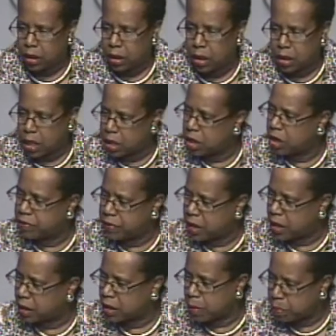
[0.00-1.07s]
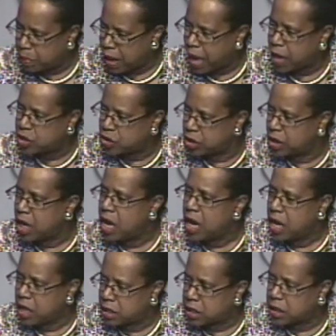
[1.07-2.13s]
And I love that. Compassion
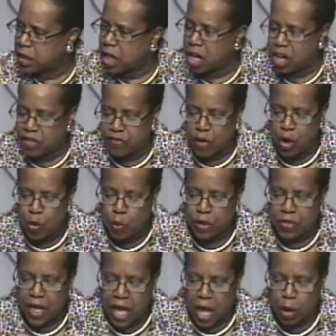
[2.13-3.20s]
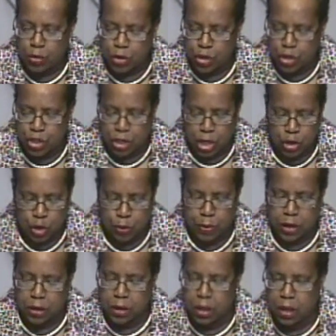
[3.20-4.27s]
is love without
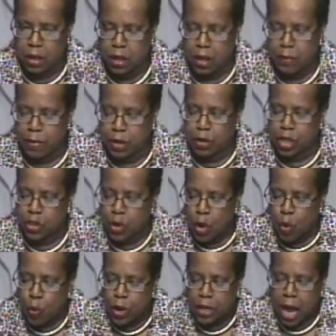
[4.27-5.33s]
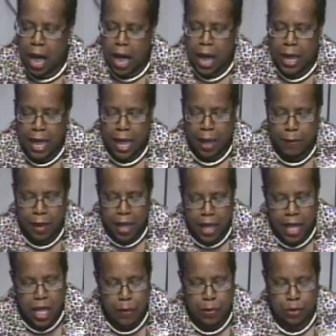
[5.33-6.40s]
judgment. Because when I am
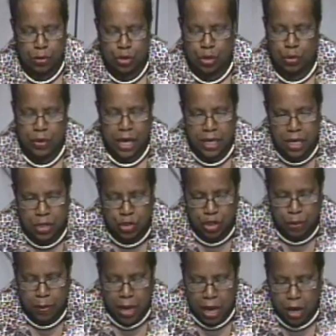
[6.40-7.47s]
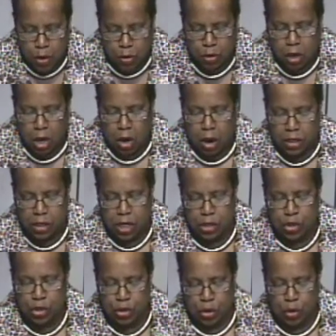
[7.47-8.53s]
able to get into my own heart and
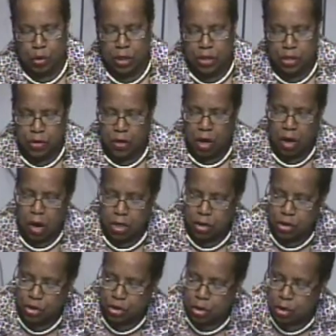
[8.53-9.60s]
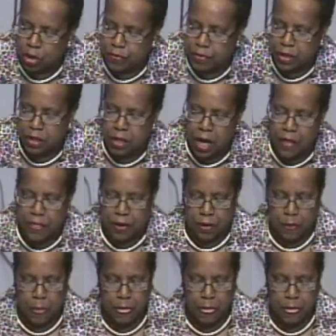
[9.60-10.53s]
soul, and to the heart and soul of another,